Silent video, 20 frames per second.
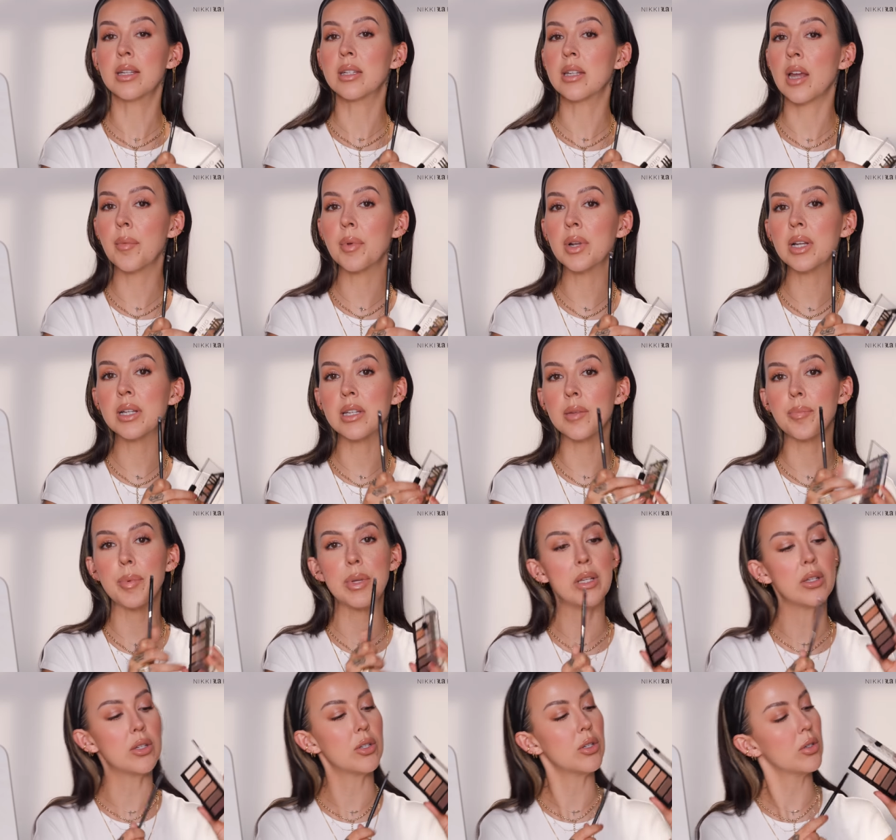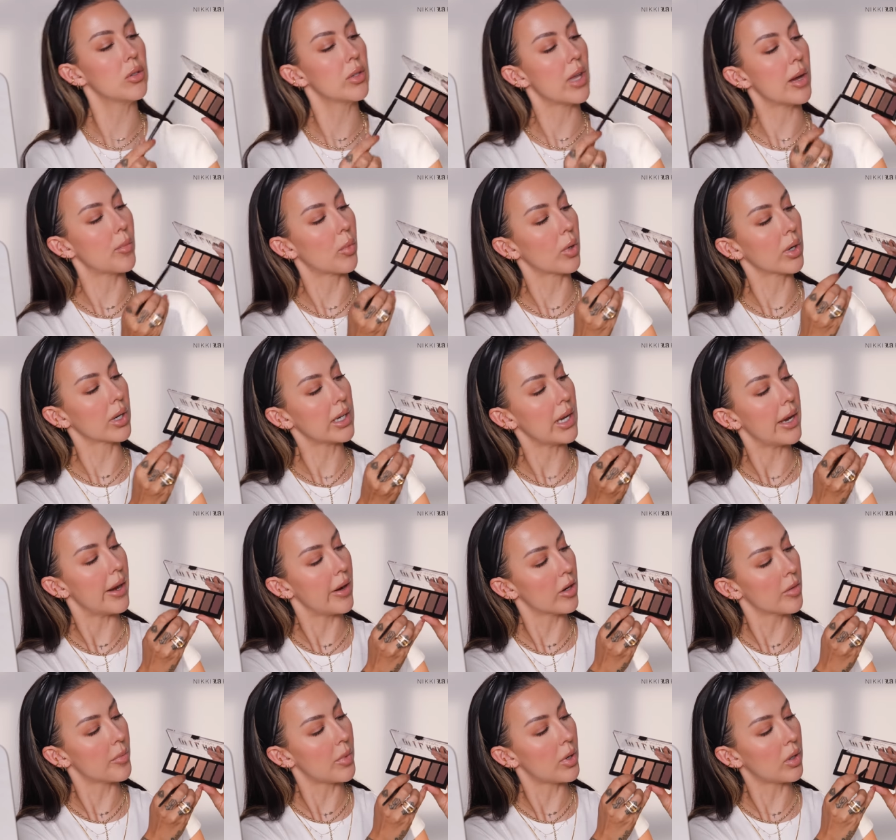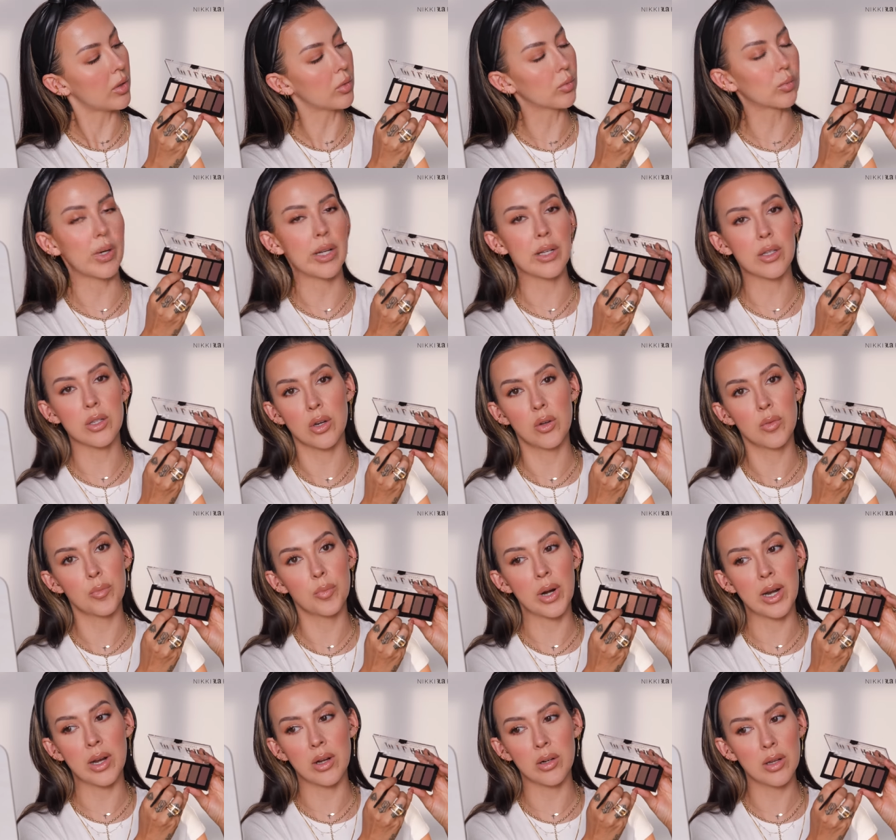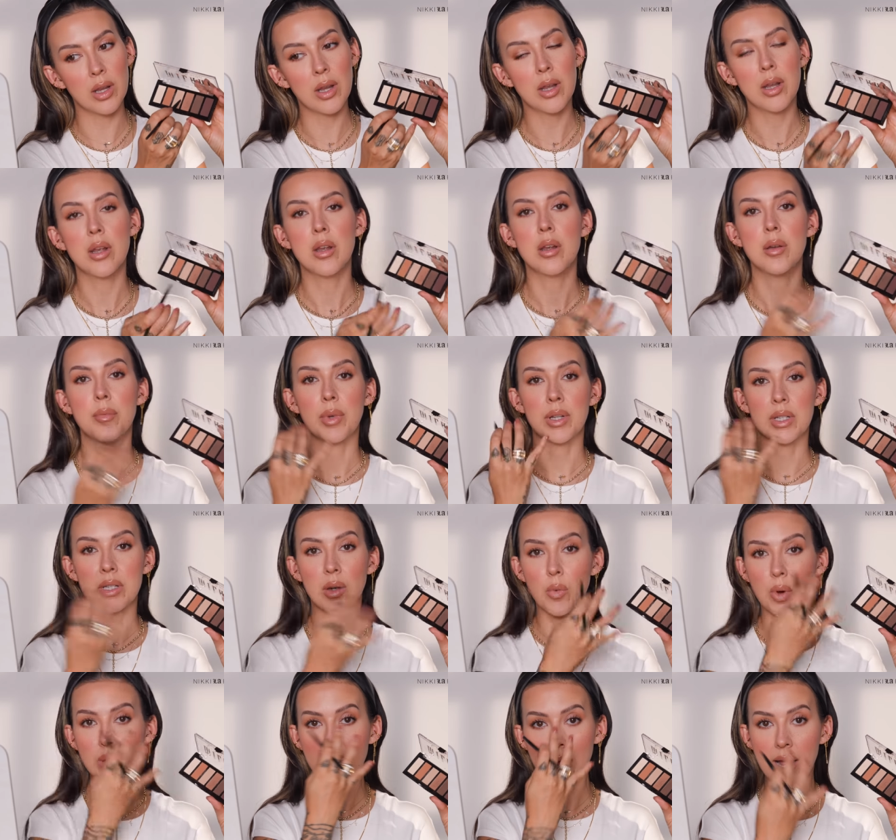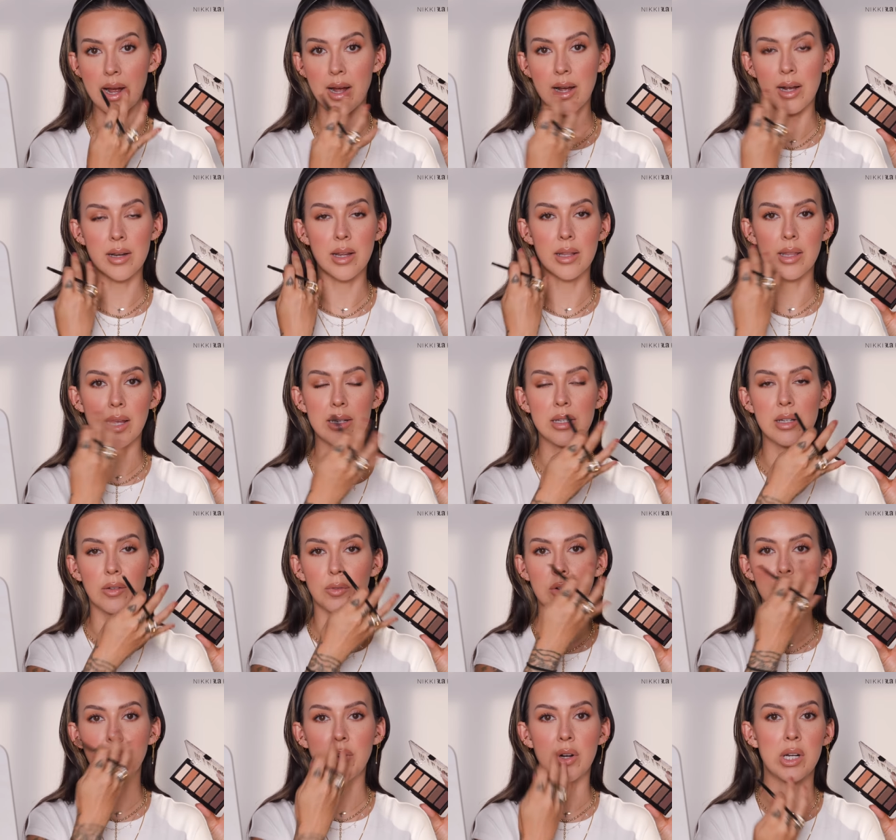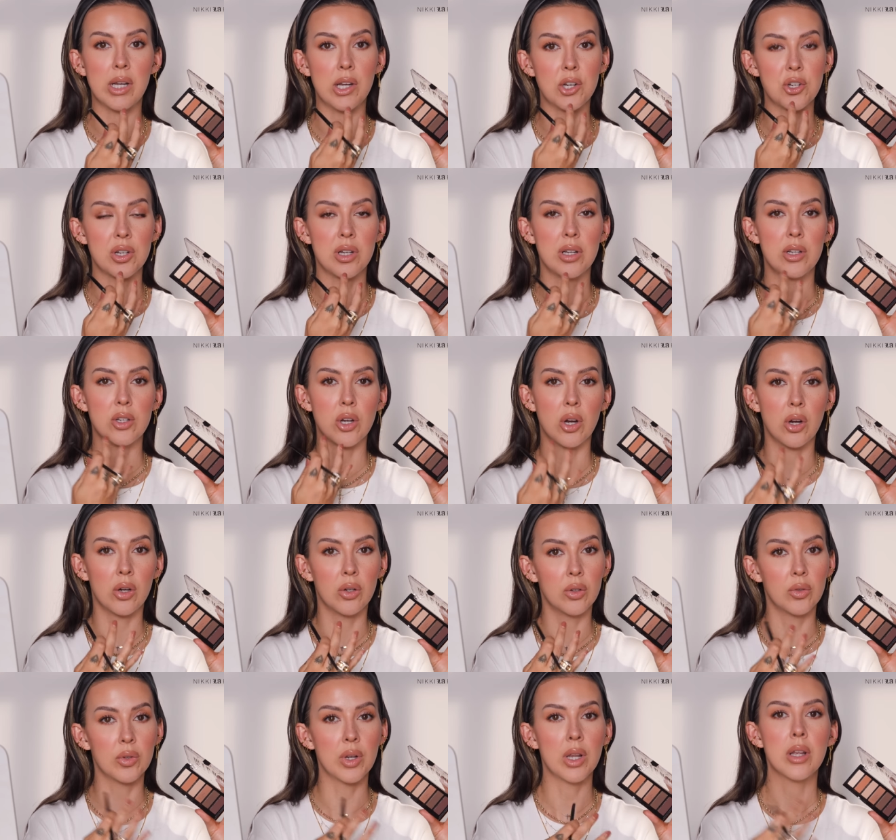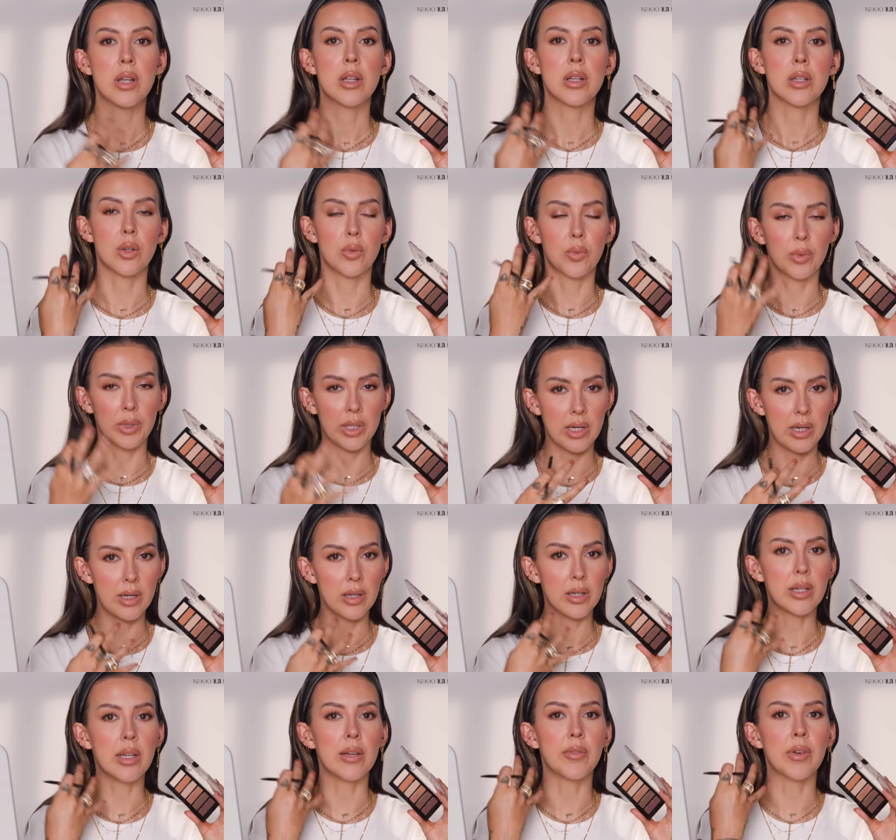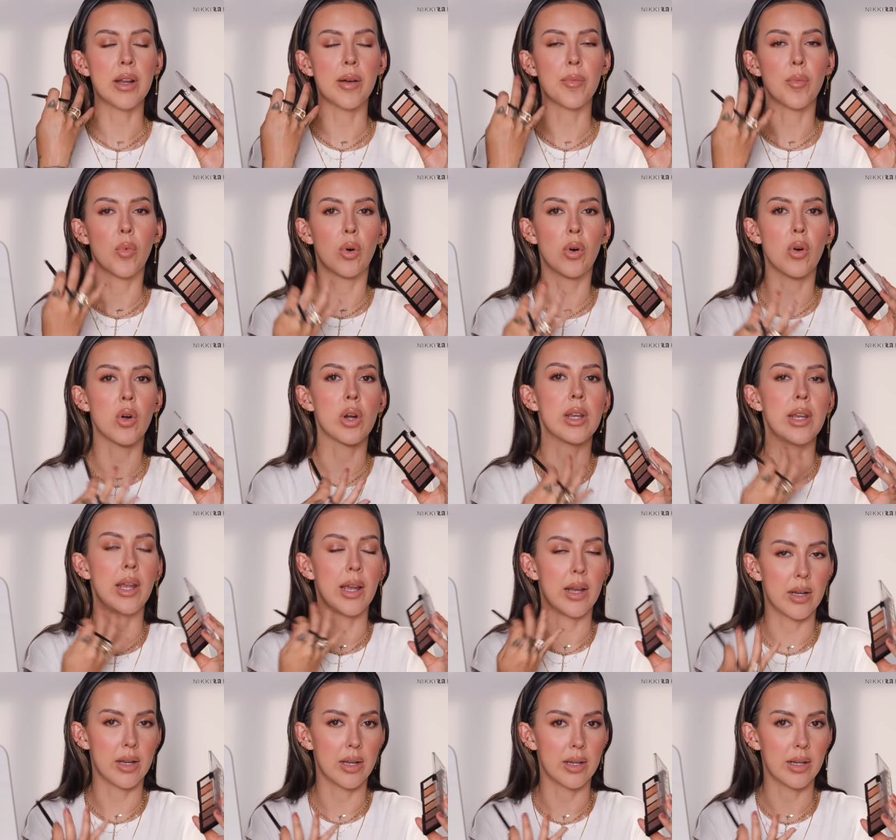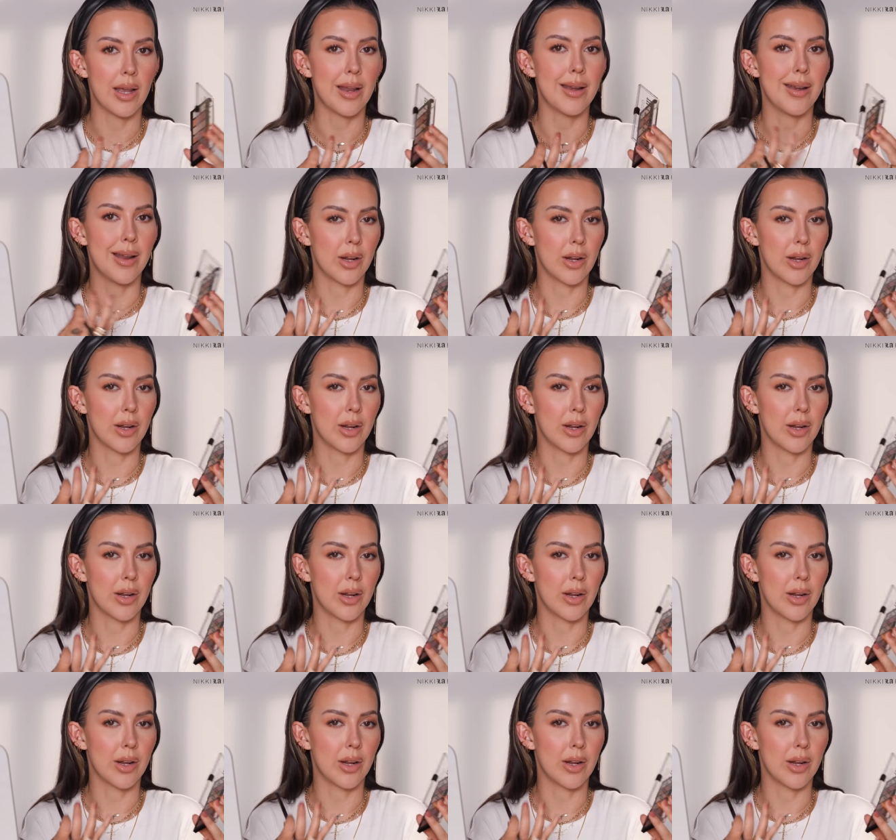this time I'm going to dip into that more caramel red toned brown, because I want to add that different variation in tone to really give it a more organic and